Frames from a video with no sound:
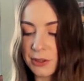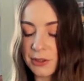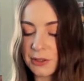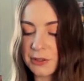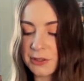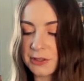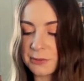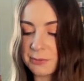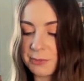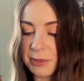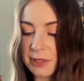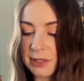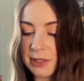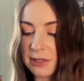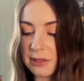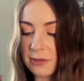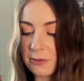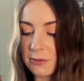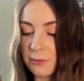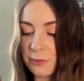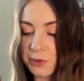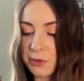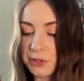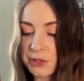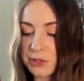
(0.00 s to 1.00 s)
Speaking
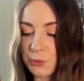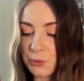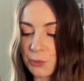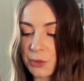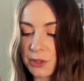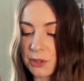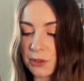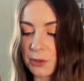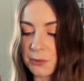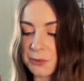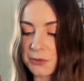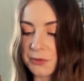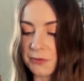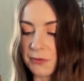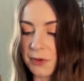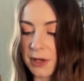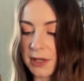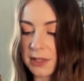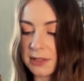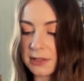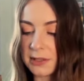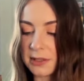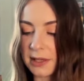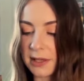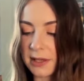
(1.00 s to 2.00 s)
of which, we got
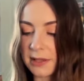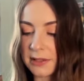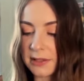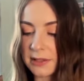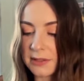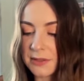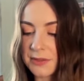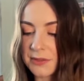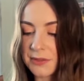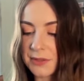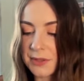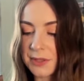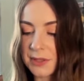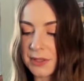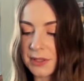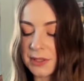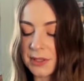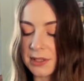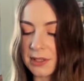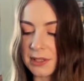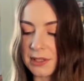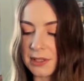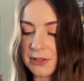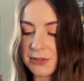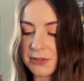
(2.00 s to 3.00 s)
Divine Knight,
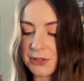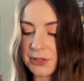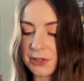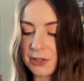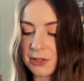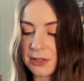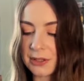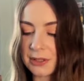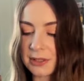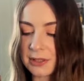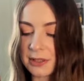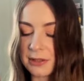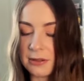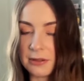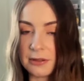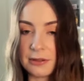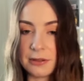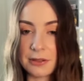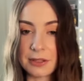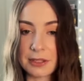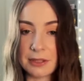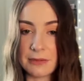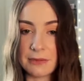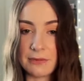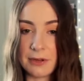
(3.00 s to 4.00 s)
Ishark,
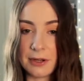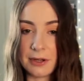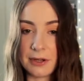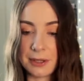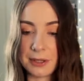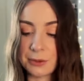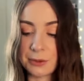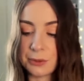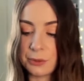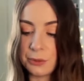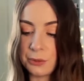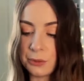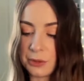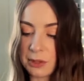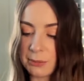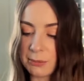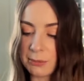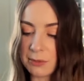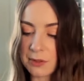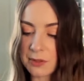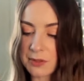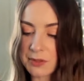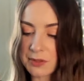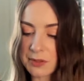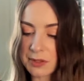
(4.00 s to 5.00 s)
looking very cool, I
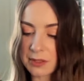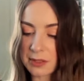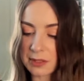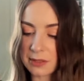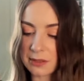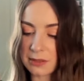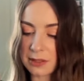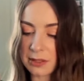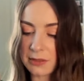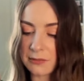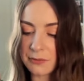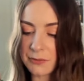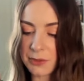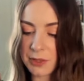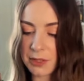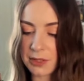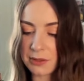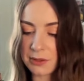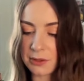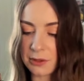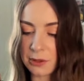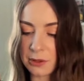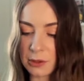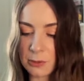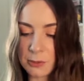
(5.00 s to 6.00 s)
must say. Love
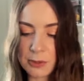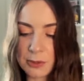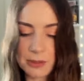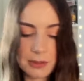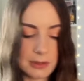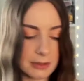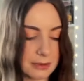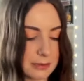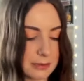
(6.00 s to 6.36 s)
that armor.